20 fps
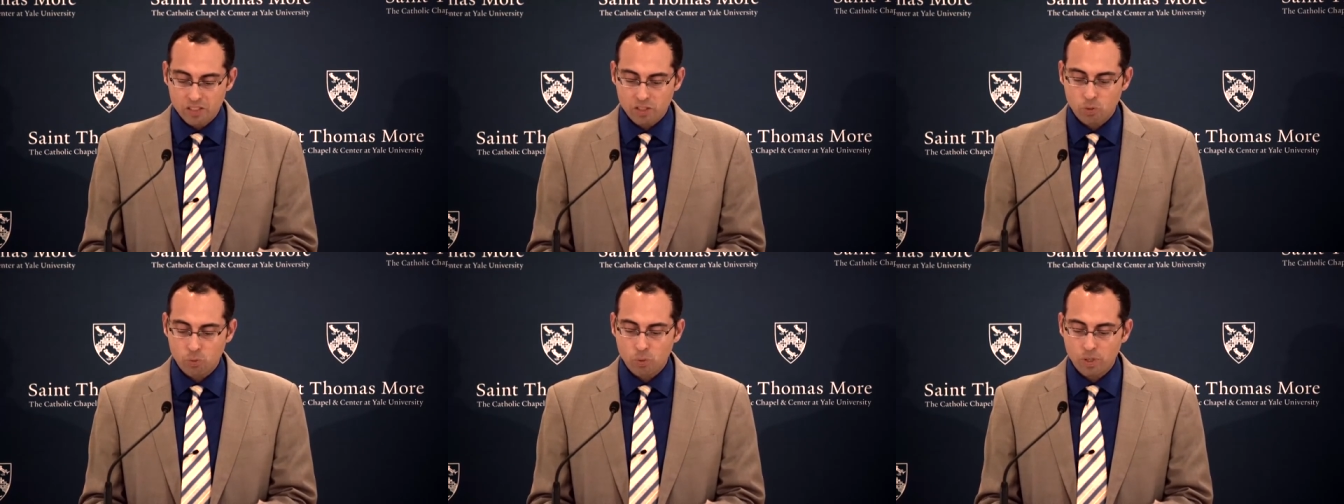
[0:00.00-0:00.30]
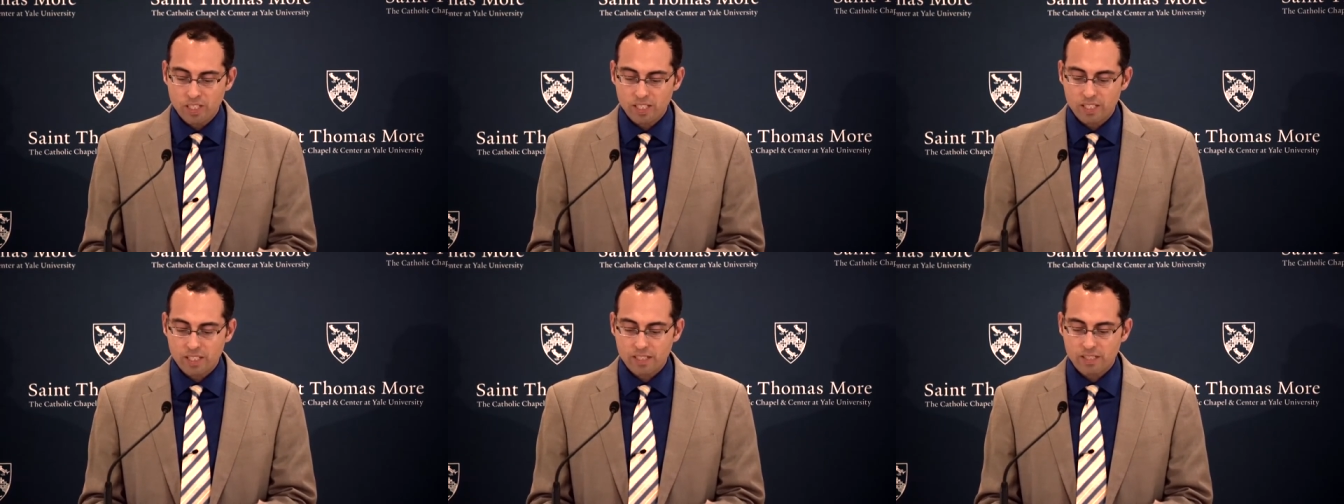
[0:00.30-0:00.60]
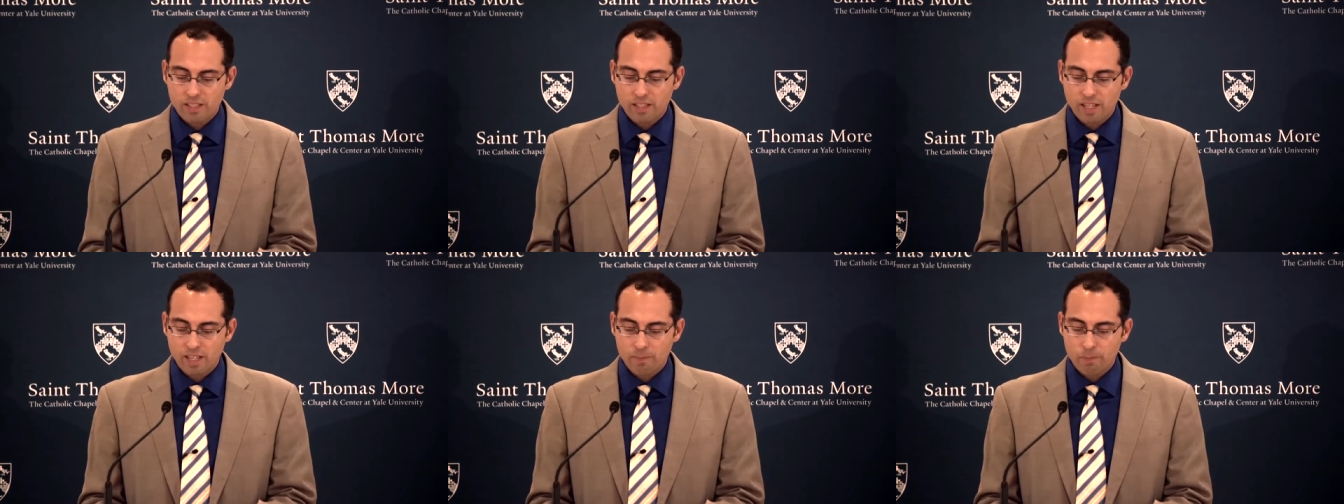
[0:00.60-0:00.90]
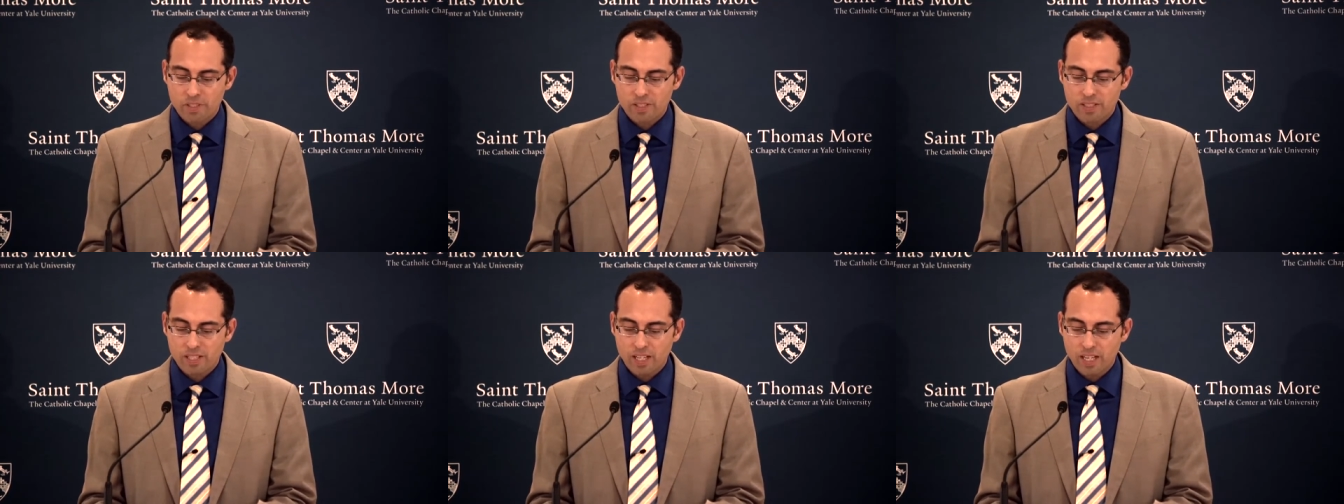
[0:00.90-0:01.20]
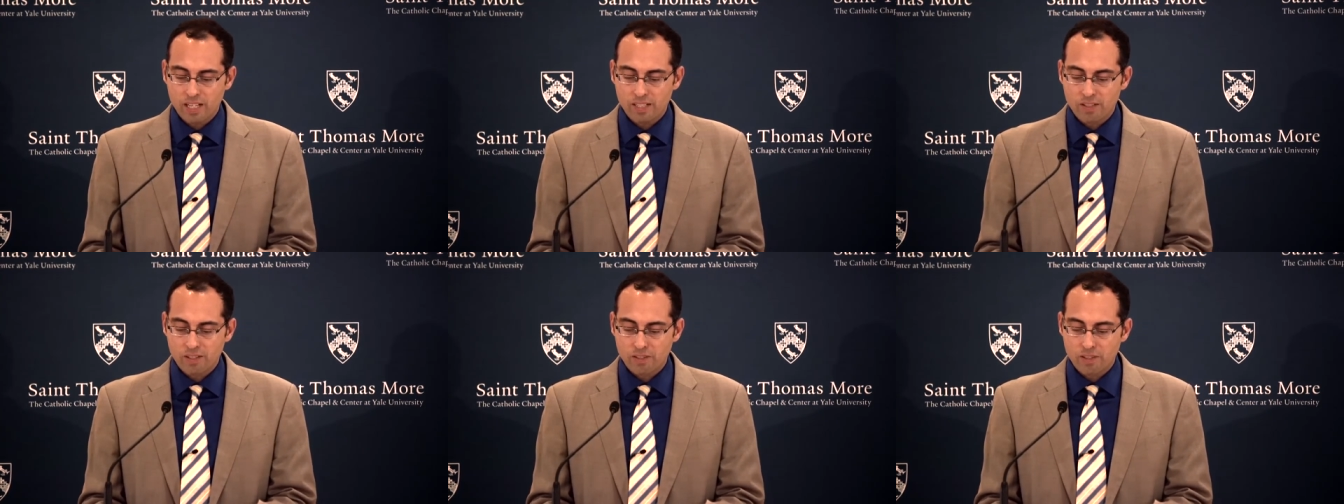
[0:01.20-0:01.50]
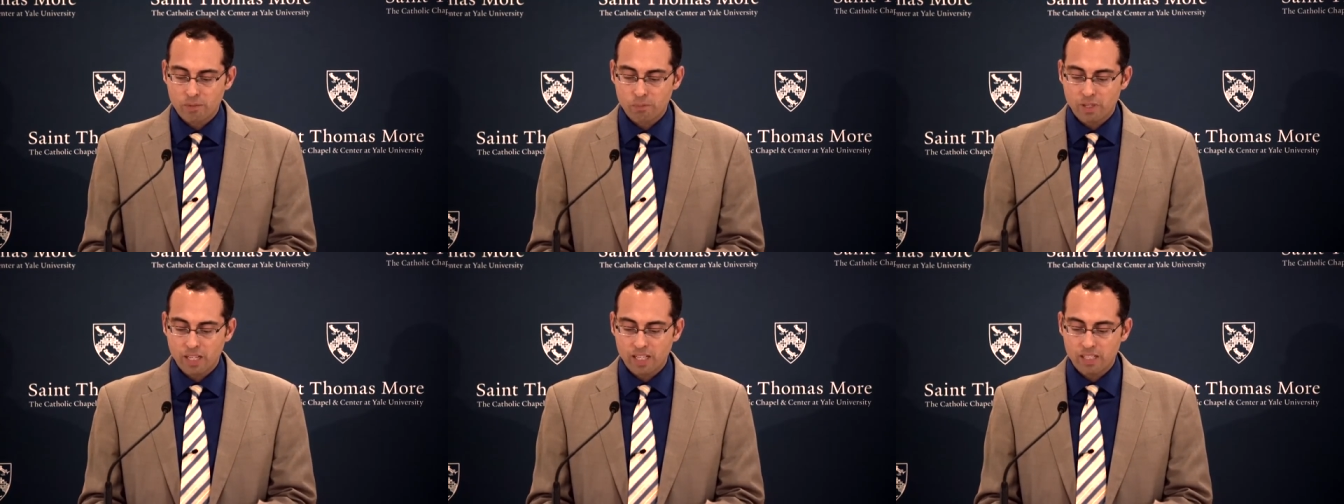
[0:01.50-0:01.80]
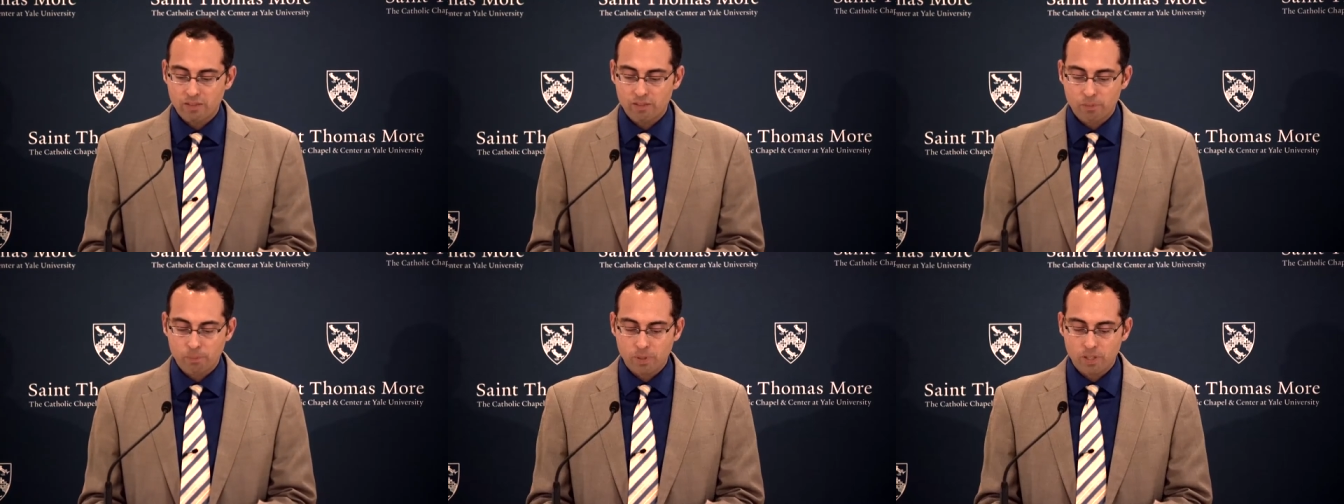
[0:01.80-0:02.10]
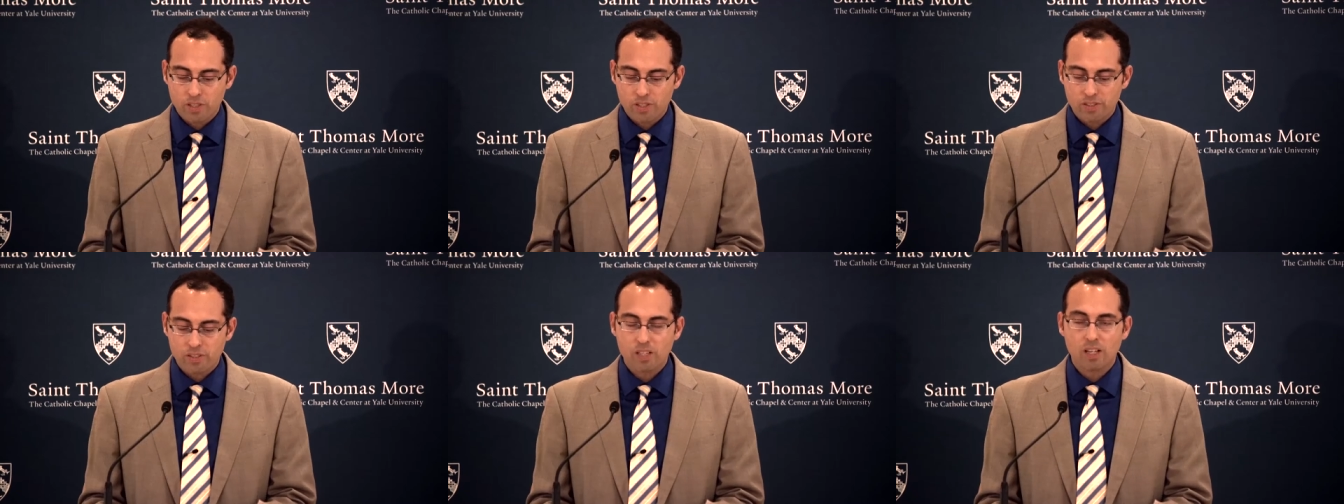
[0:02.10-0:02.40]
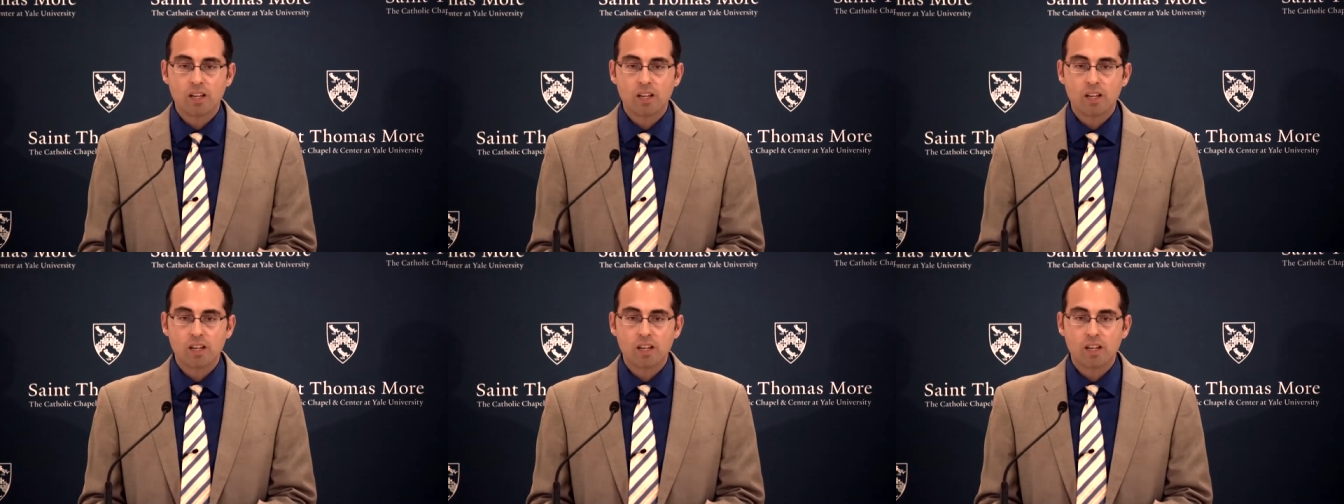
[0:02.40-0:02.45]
To witness them is to enter the mind of a person